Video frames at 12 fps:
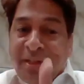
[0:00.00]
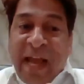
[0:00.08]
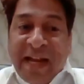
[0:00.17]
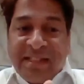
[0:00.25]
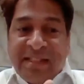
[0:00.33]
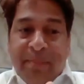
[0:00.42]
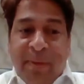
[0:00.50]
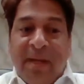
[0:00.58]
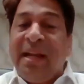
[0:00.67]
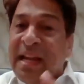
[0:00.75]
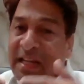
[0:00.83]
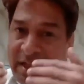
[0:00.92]
or
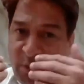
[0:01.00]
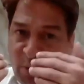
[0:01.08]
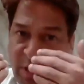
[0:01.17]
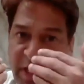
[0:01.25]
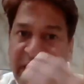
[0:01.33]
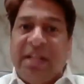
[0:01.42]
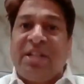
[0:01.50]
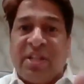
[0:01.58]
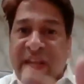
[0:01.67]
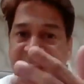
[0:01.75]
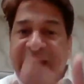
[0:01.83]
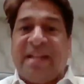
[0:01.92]
taxable? It too is
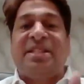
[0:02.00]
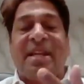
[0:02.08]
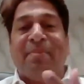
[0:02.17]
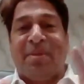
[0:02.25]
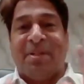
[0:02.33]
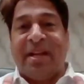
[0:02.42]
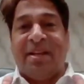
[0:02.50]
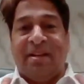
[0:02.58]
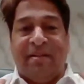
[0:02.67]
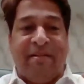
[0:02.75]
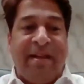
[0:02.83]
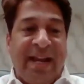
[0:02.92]
exempted,
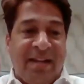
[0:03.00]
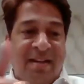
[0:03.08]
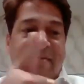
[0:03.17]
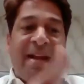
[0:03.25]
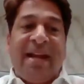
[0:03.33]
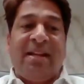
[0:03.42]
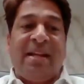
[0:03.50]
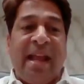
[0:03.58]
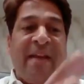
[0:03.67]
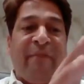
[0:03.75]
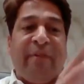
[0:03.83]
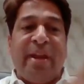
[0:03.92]
right?
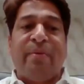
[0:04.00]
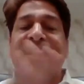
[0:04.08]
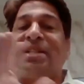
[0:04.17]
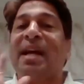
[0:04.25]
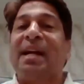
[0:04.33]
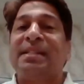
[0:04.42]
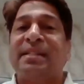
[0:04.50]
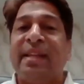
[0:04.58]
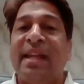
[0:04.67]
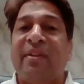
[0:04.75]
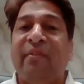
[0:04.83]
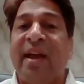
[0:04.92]
Rightly, everyone is
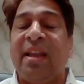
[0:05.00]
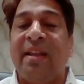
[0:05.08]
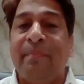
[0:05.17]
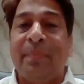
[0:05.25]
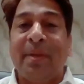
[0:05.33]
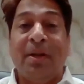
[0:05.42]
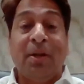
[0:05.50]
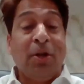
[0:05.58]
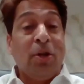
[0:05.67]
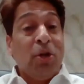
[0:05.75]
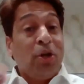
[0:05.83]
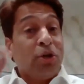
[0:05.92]
answering well.
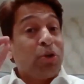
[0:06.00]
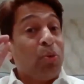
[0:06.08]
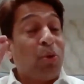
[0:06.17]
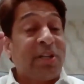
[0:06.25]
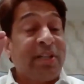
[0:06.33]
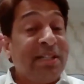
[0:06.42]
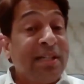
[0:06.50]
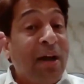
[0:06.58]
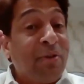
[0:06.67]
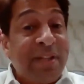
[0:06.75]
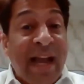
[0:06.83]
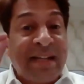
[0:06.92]
So what is
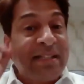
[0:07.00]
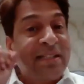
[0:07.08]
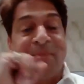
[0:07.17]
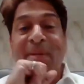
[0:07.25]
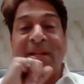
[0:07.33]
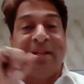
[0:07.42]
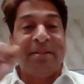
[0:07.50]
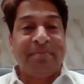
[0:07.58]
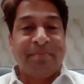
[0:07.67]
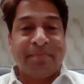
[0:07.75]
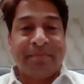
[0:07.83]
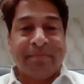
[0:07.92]
now taxable?
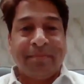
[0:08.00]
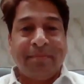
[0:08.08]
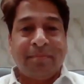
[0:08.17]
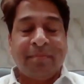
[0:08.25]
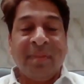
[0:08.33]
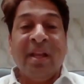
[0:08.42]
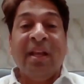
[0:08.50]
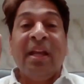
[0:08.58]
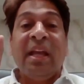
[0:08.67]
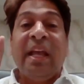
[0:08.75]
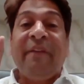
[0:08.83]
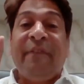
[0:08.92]

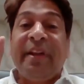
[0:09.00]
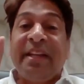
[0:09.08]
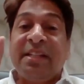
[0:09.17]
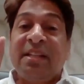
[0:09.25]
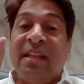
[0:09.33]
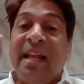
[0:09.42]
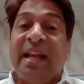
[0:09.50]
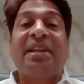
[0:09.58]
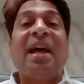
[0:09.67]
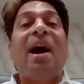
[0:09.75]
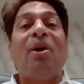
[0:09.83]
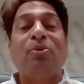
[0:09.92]
If it is
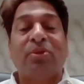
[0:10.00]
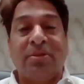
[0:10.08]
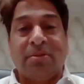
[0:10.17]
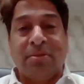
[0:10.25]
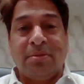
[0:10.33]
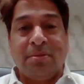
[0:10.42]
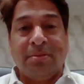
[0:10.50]
let out